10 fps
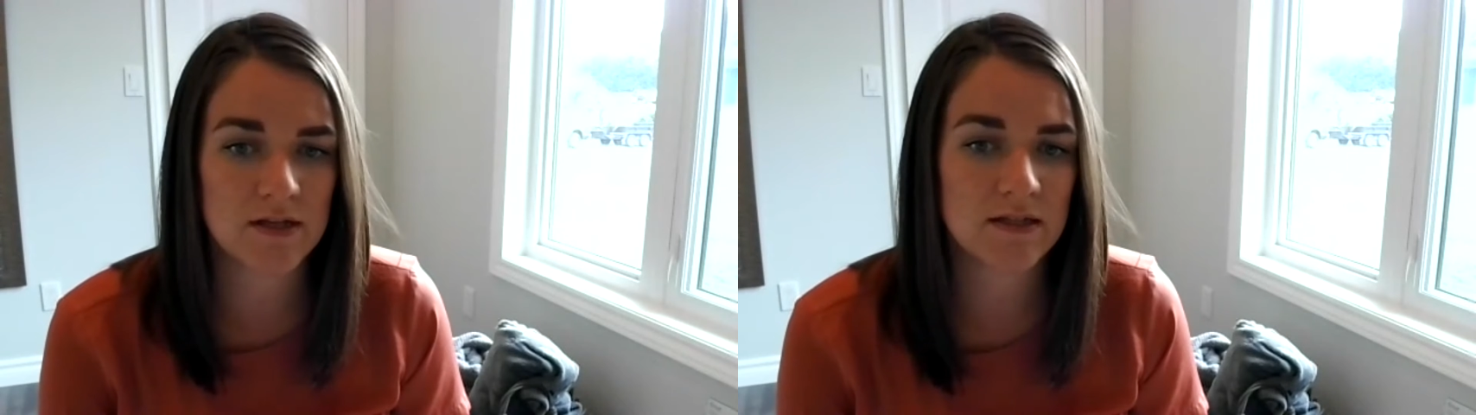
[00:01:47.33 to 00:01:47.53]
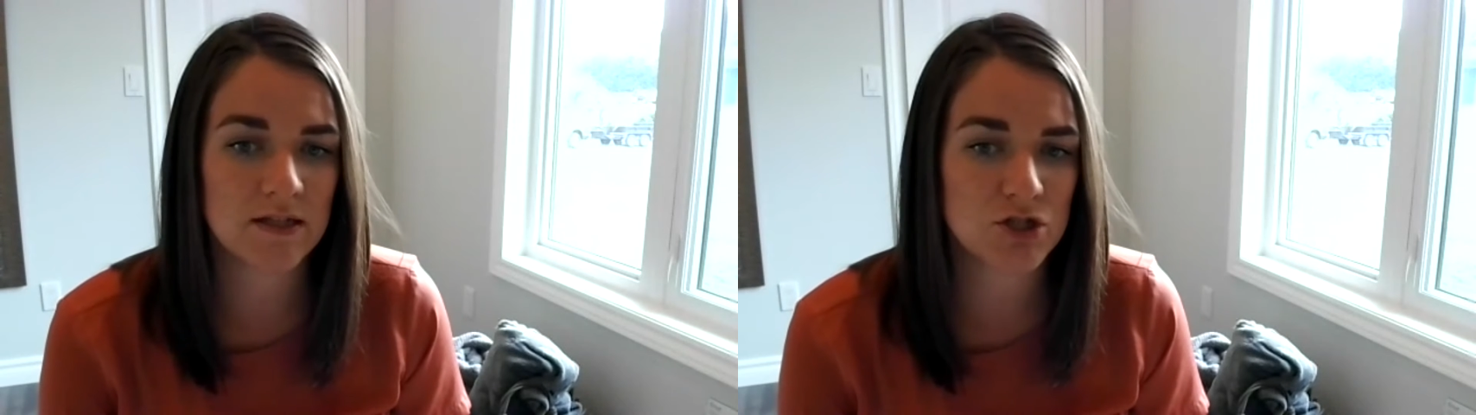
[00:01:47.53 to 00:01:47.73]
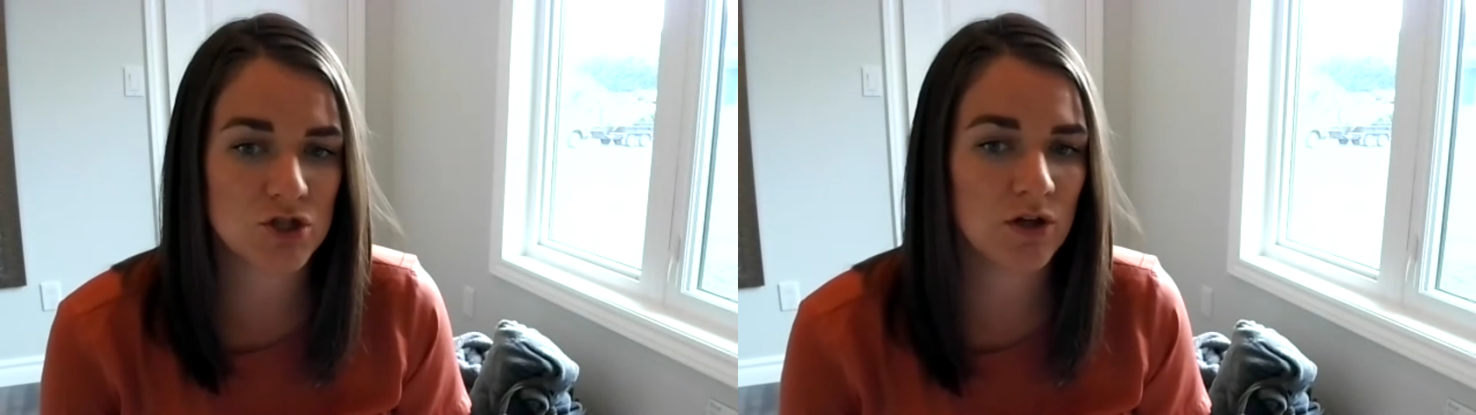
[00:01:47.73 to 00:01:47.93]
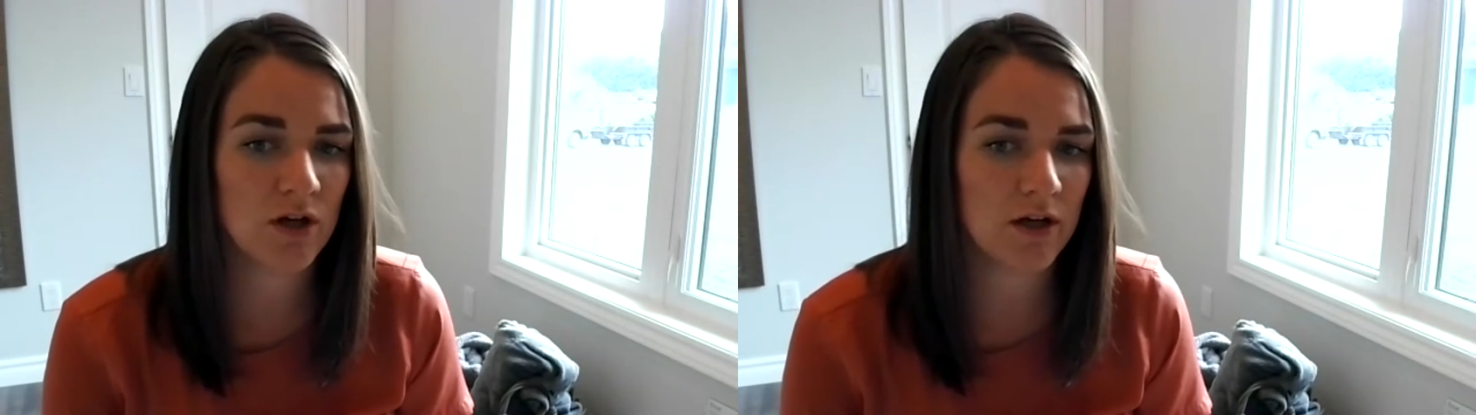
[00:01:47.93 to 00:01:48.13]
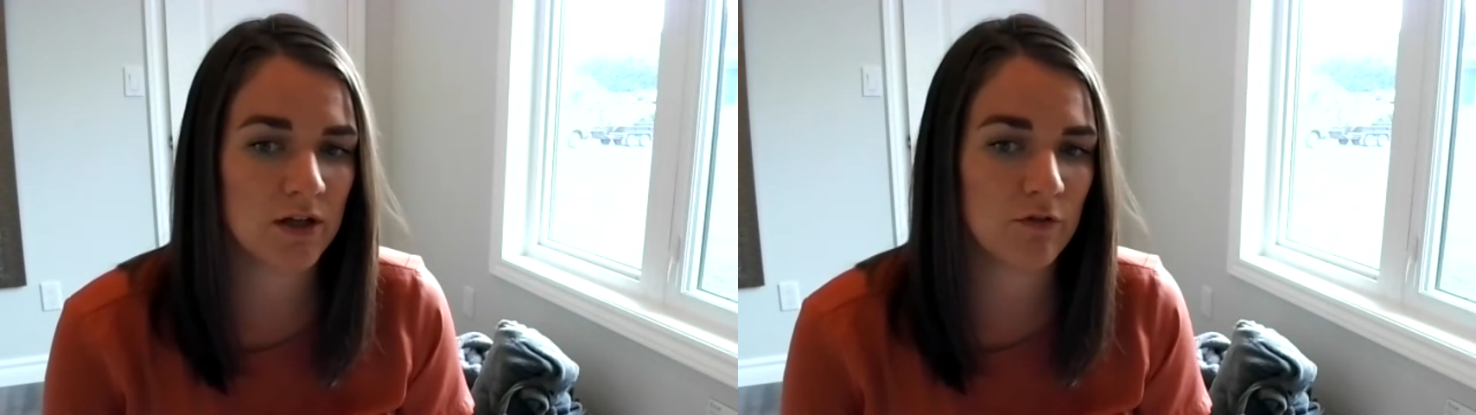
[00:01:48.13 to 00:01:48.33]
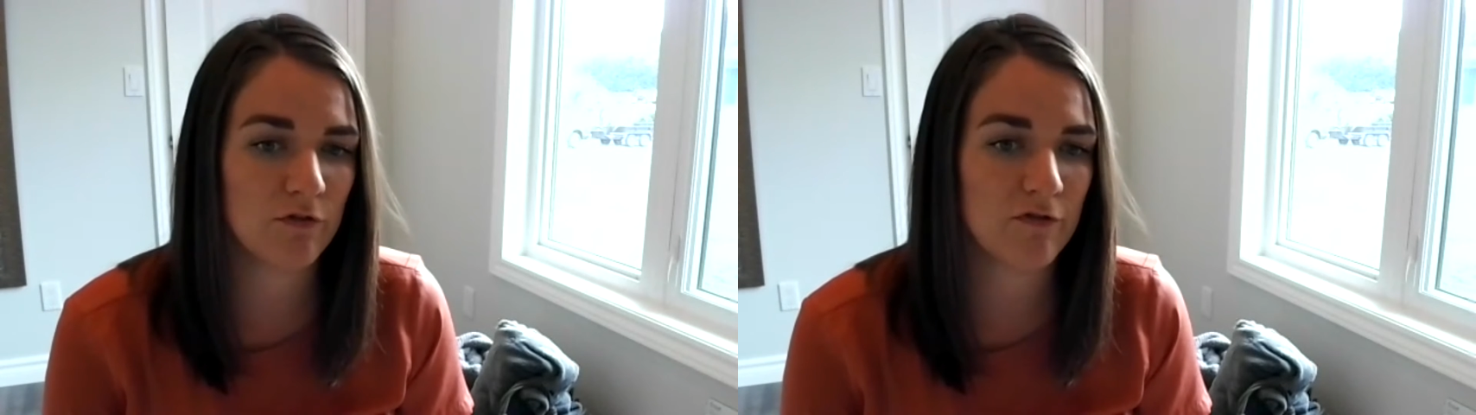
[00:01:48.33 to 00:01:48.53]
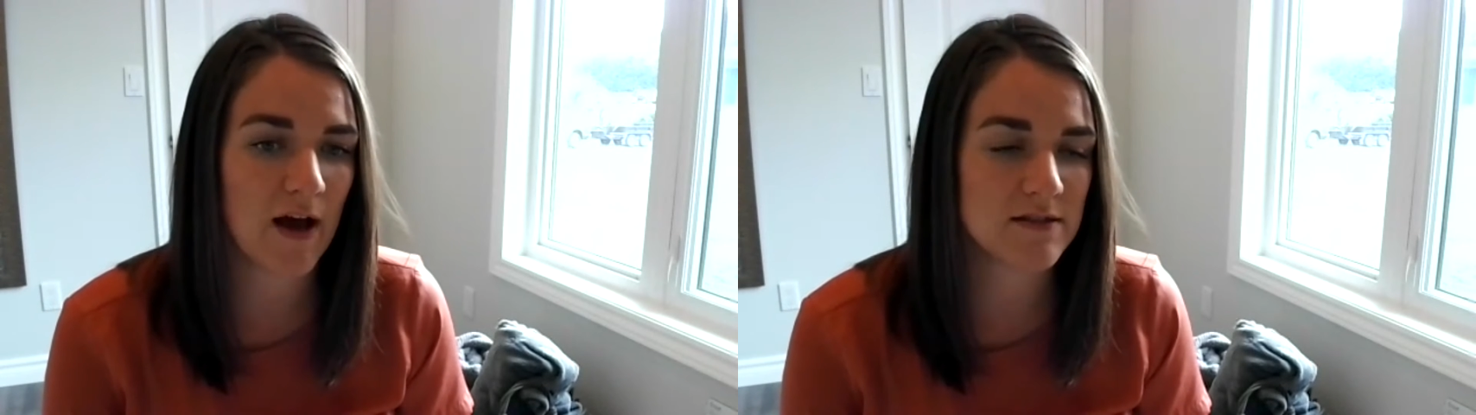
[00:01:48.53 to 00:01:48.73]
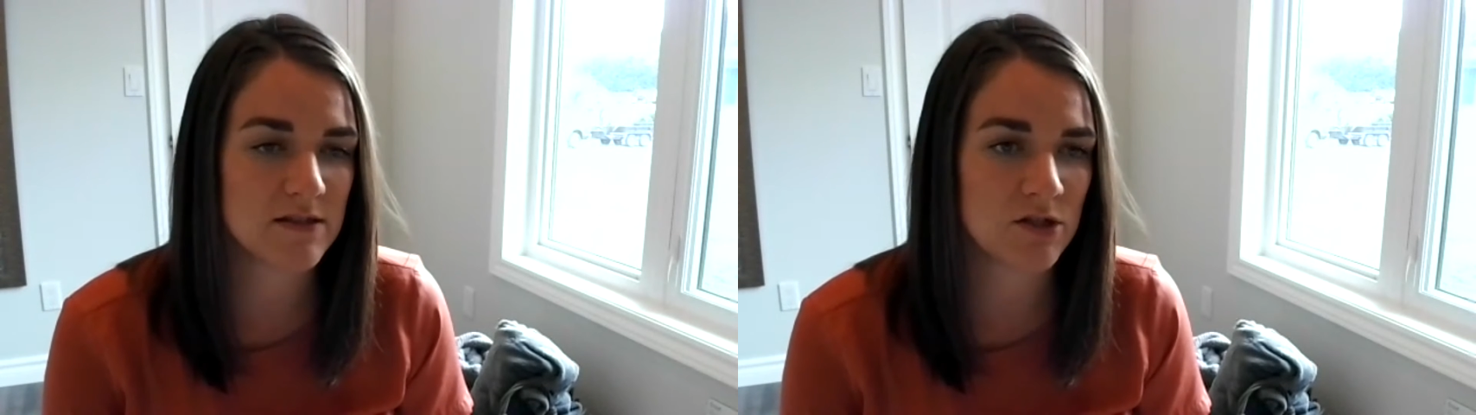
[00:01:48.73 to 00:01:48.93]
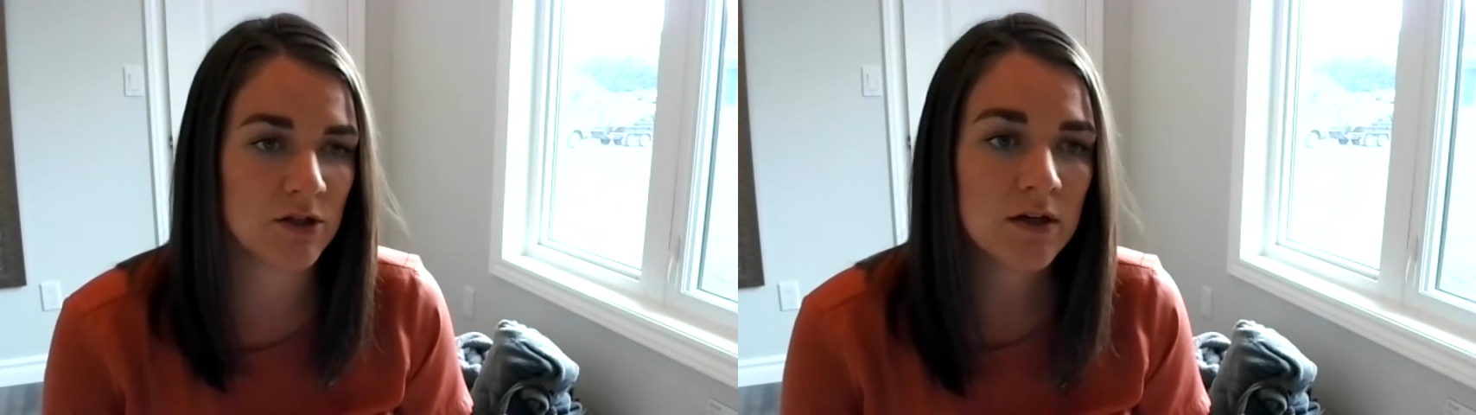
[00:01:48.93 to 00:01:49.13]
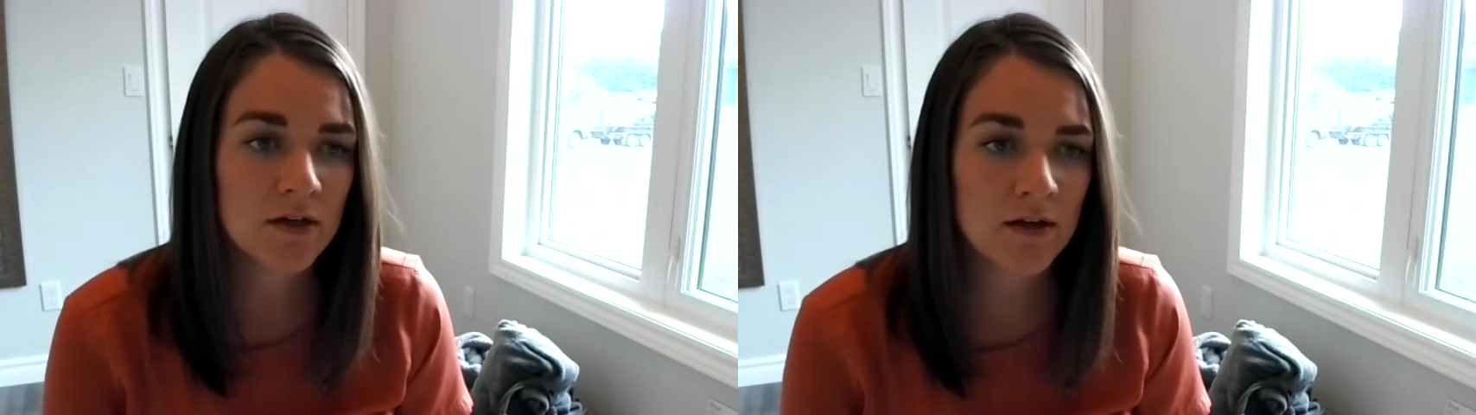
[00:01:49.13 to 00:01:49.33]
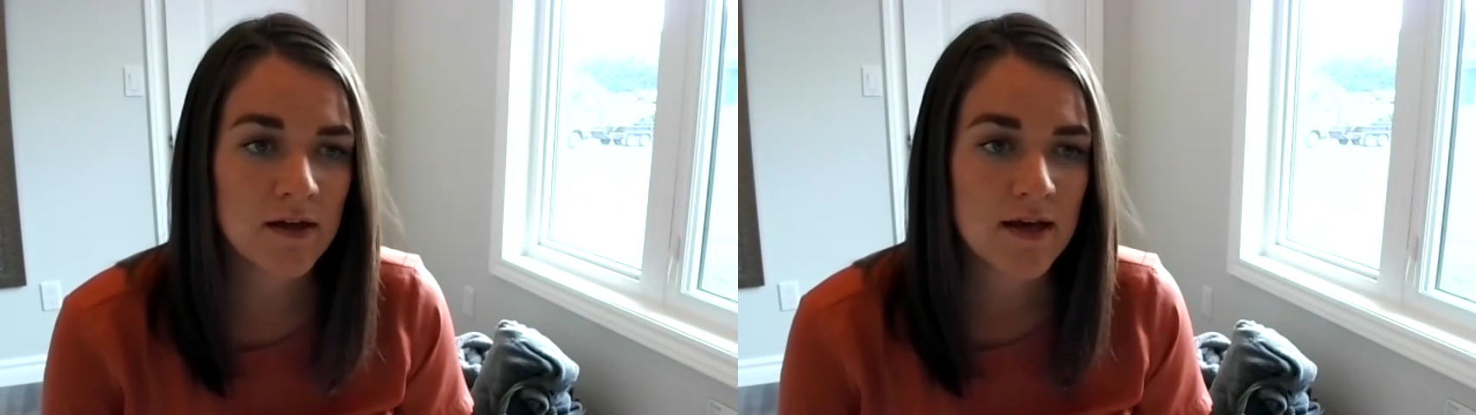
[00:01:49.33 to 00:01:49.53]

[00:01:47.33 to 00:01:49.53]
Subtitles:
additional hook and loop fastener,